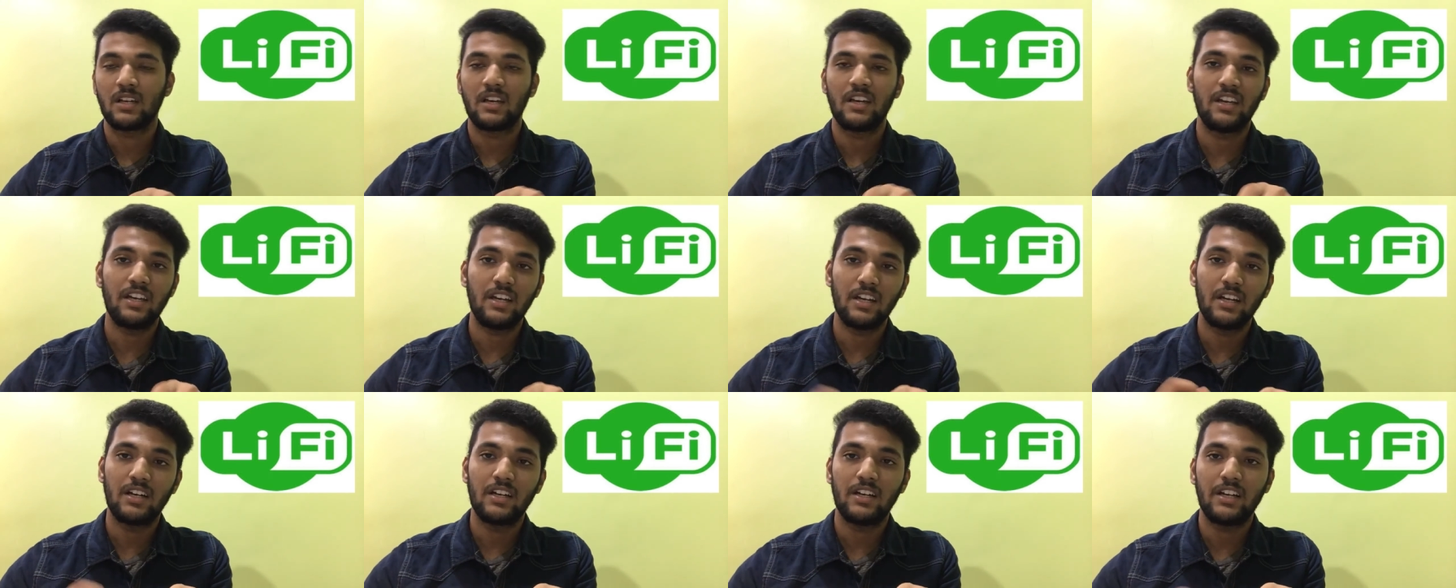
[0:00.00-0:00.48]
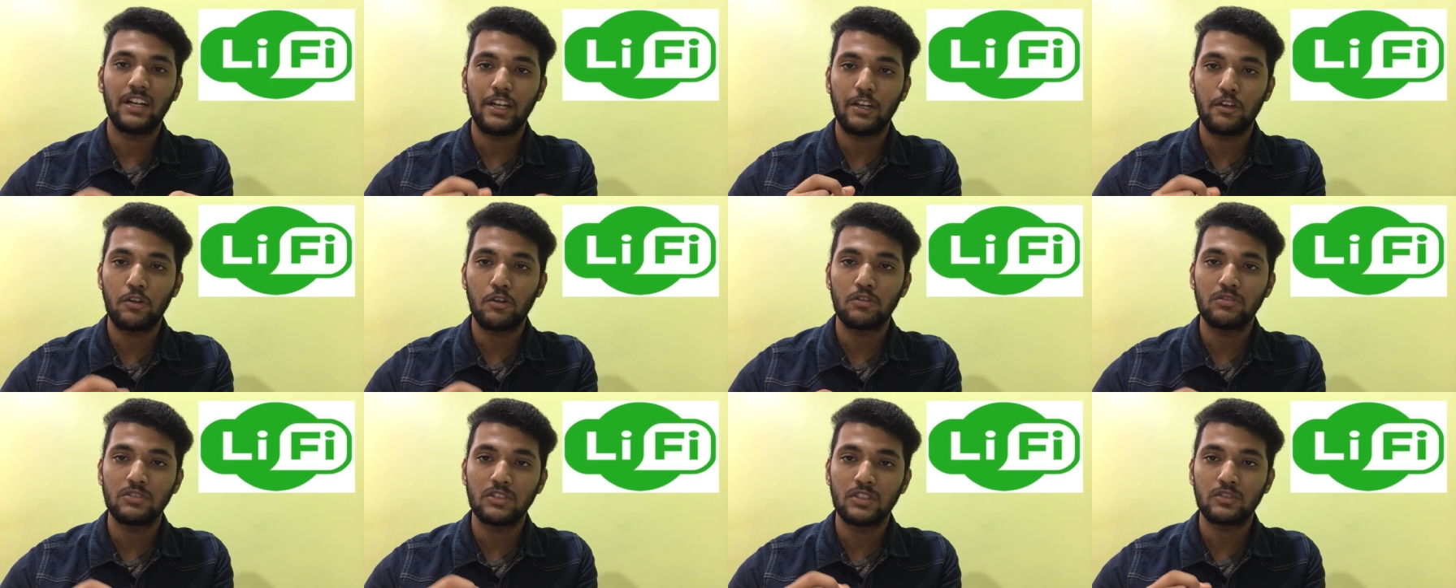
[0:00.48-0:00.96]
Here
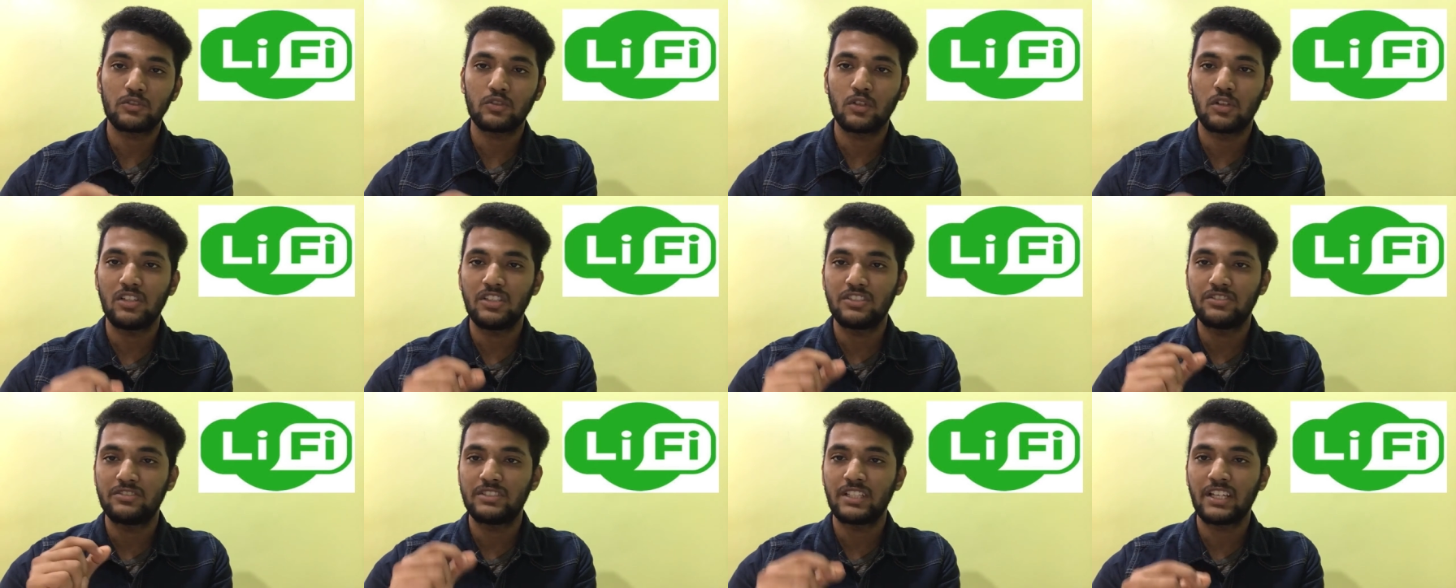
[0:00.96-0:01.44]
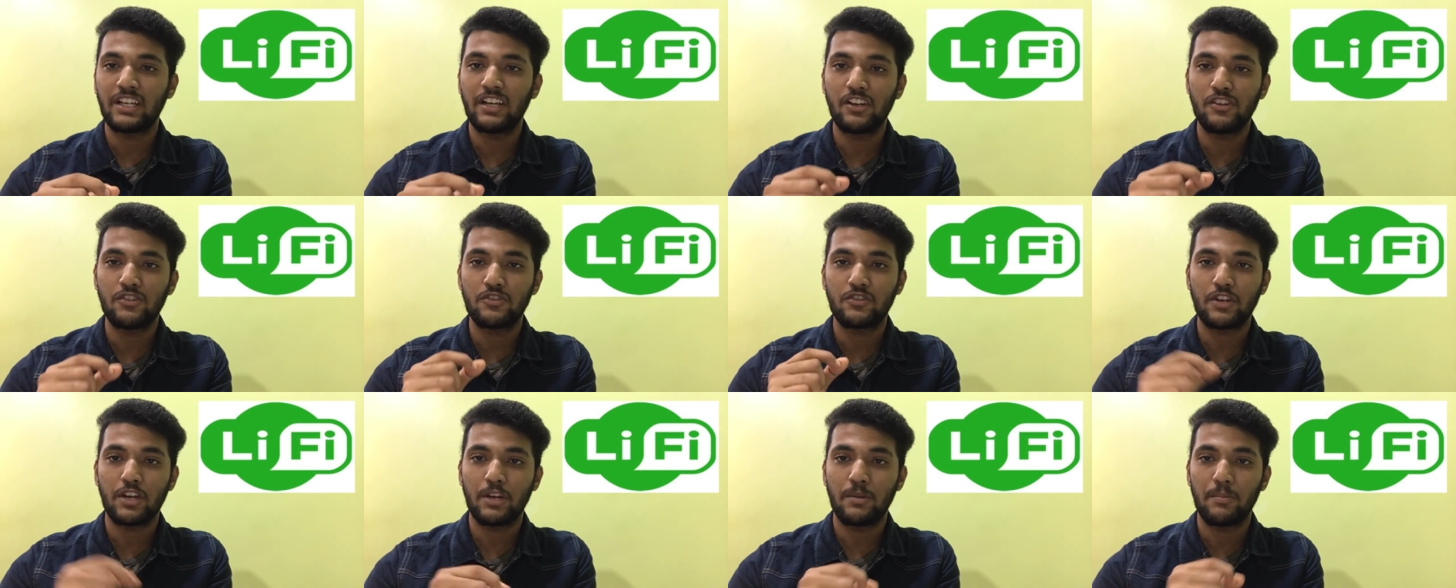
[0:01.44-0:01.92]
it uses only single
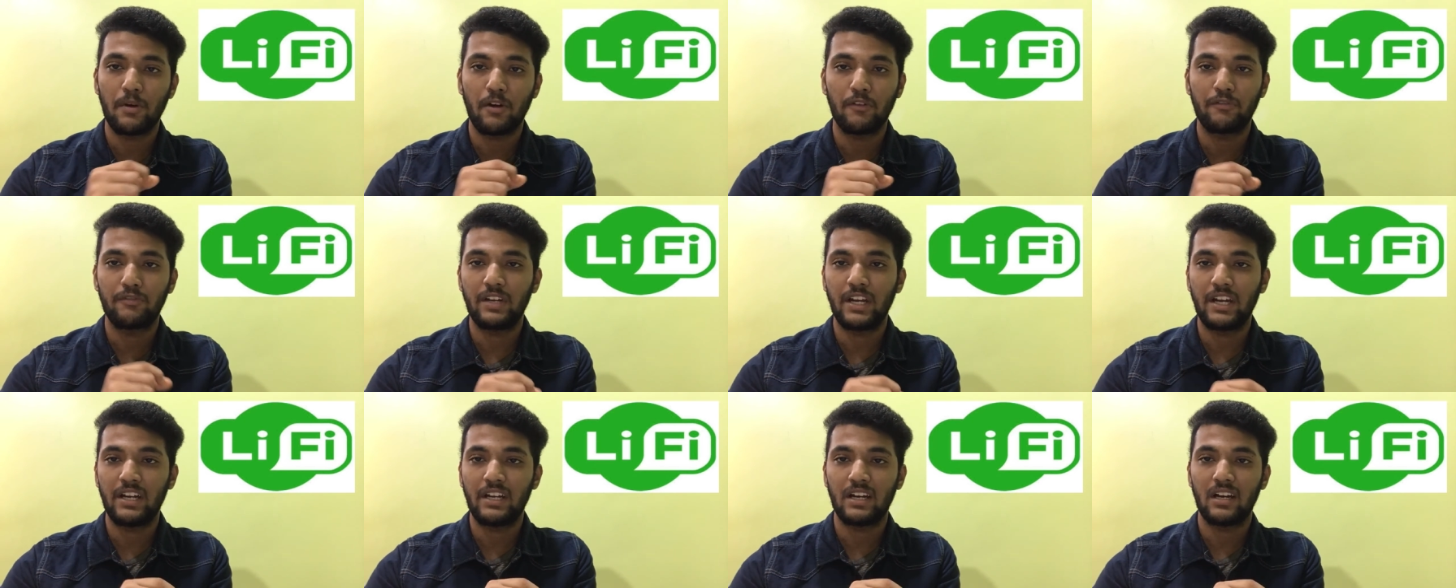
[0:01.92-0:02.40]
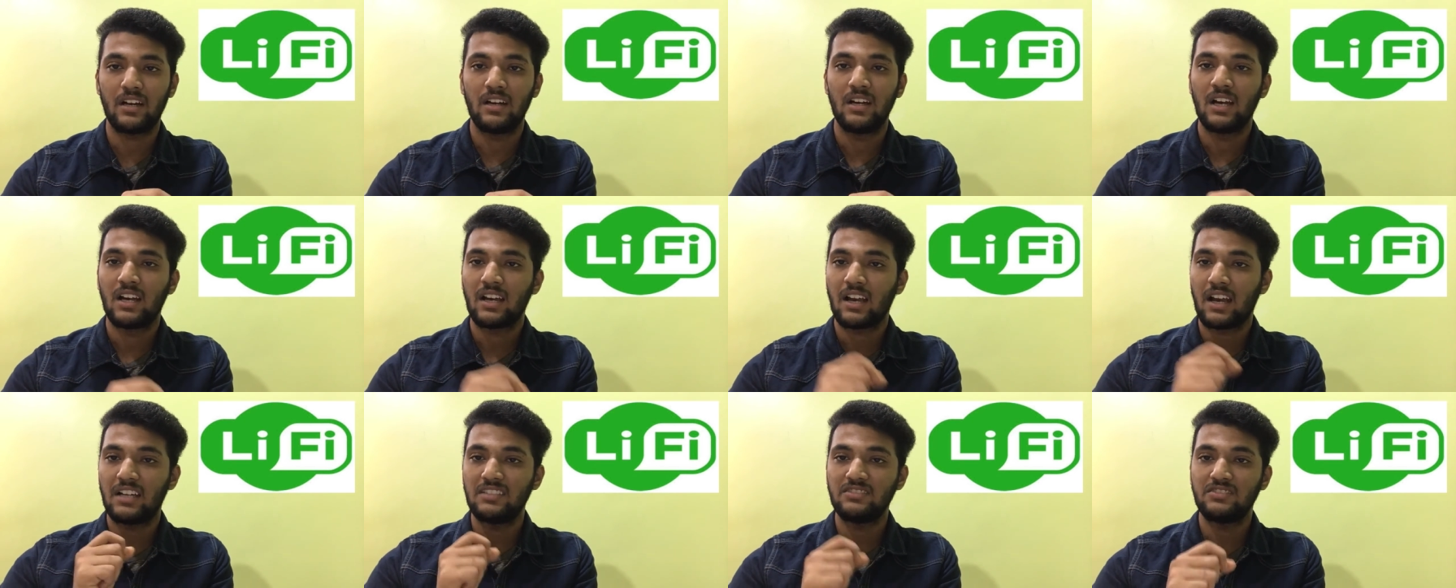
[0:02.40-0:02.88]
stream of data,
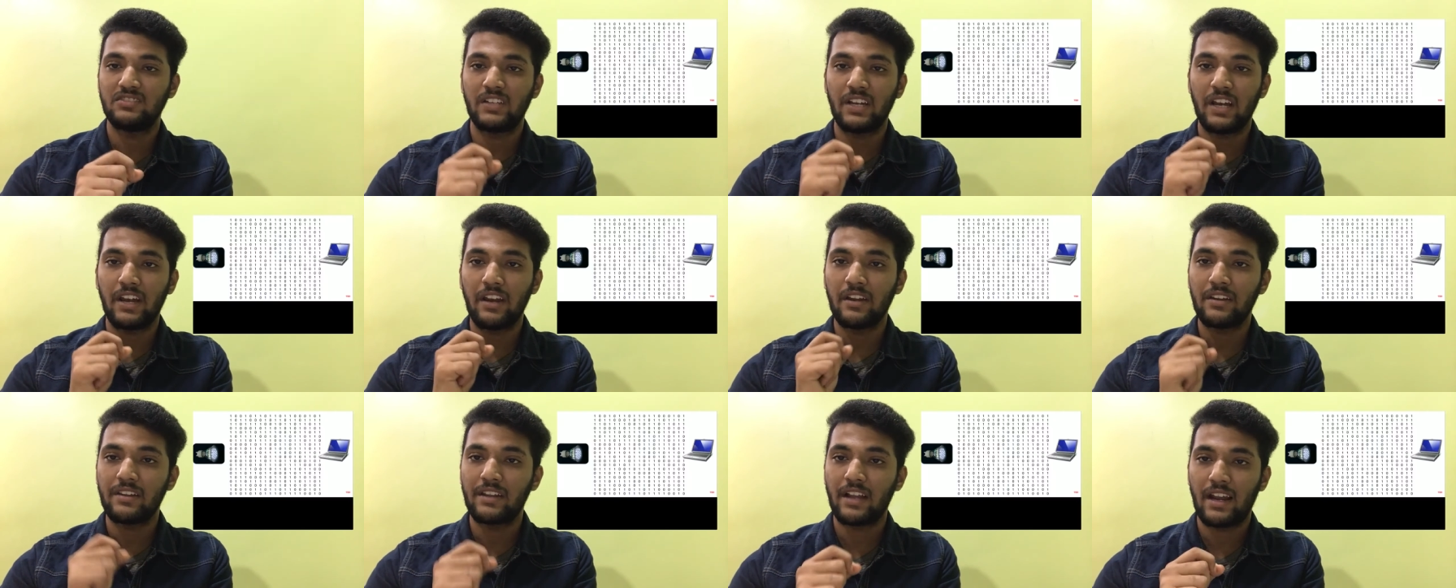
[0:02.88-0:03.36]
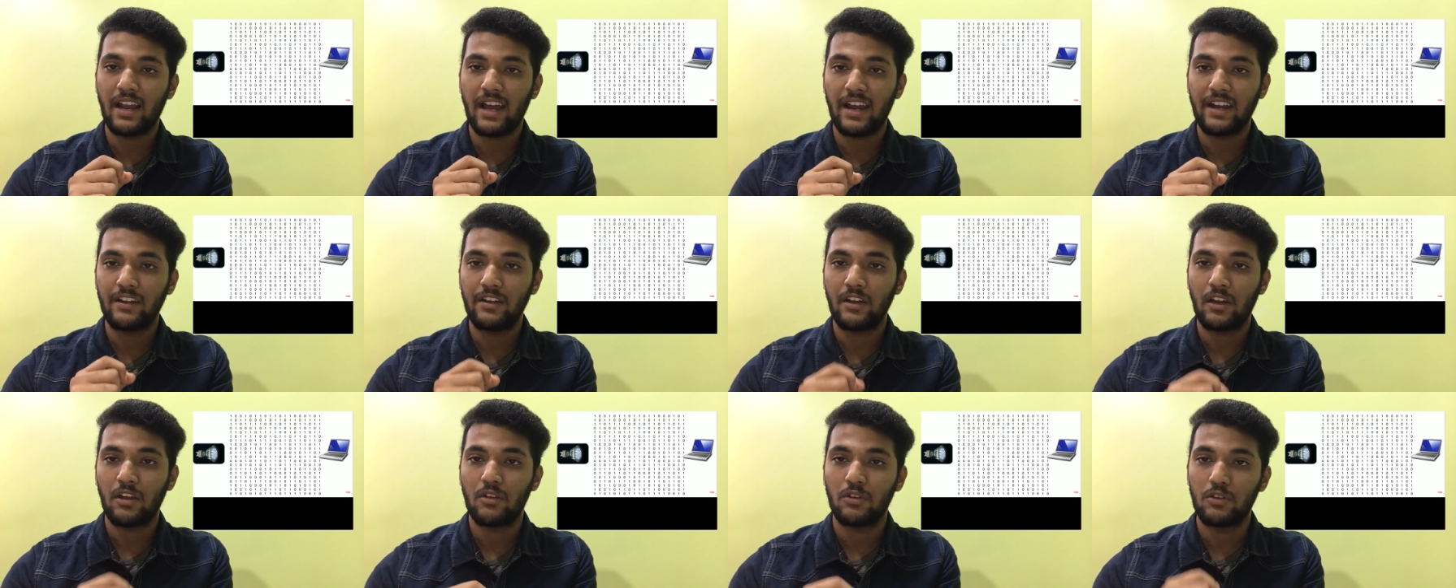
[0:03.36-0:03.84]
considering the
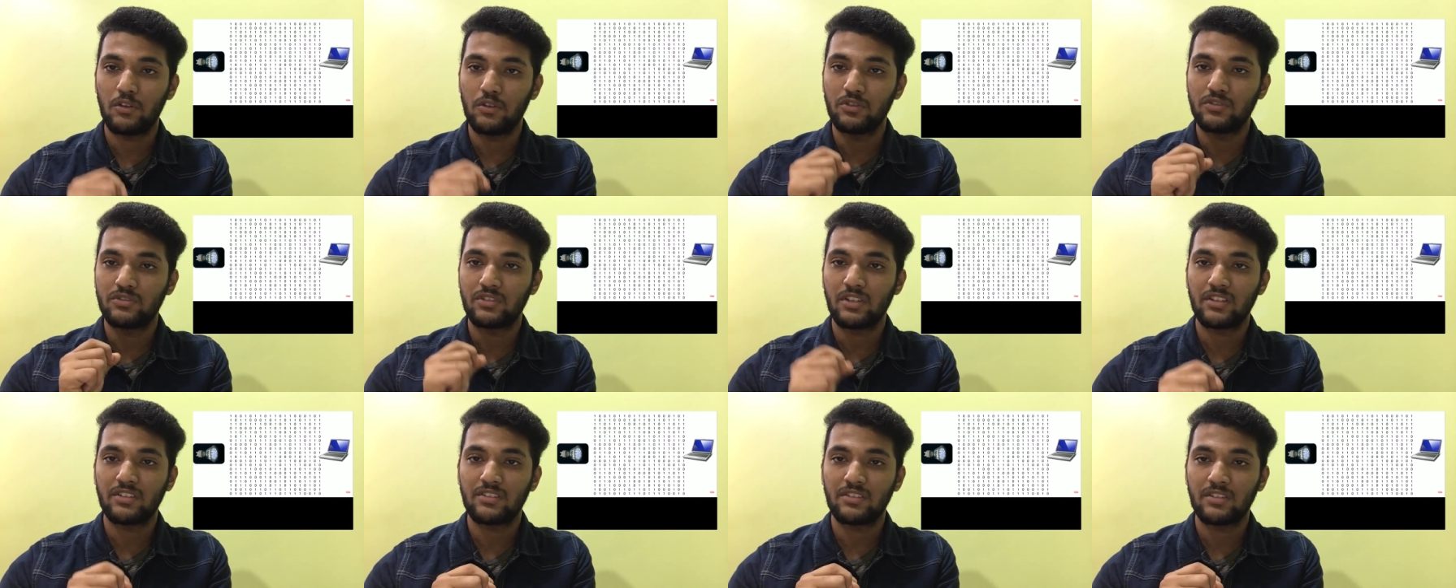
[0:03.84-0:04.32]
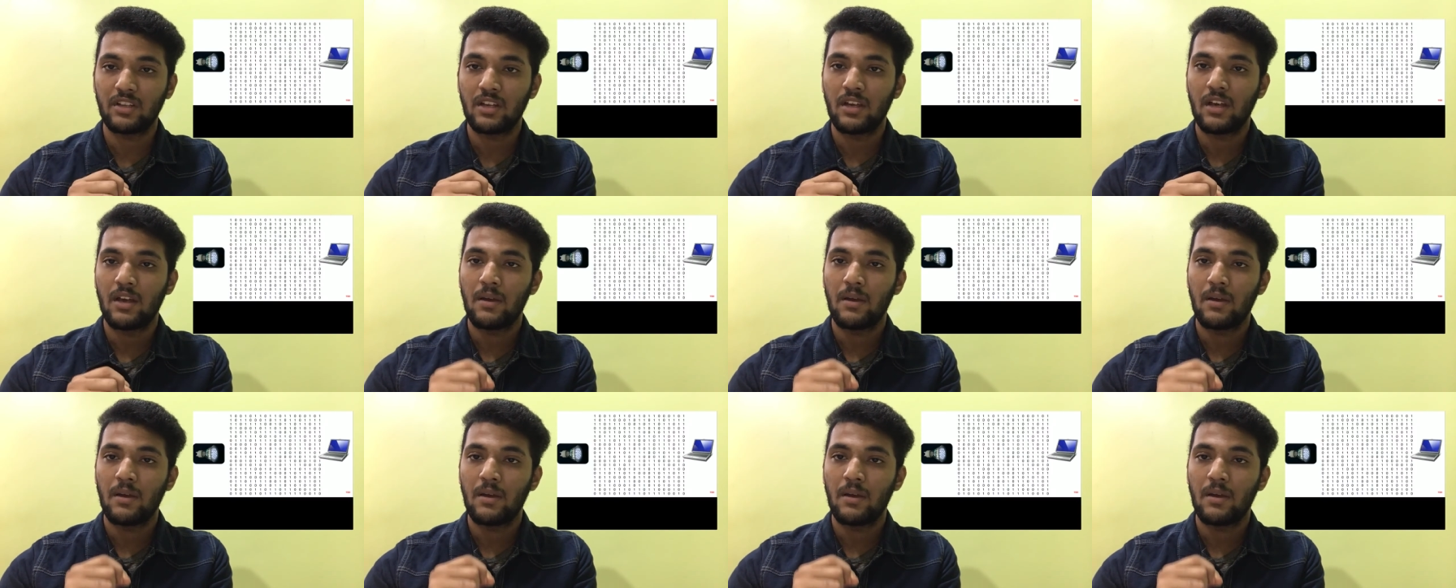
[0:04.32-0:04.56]
light uses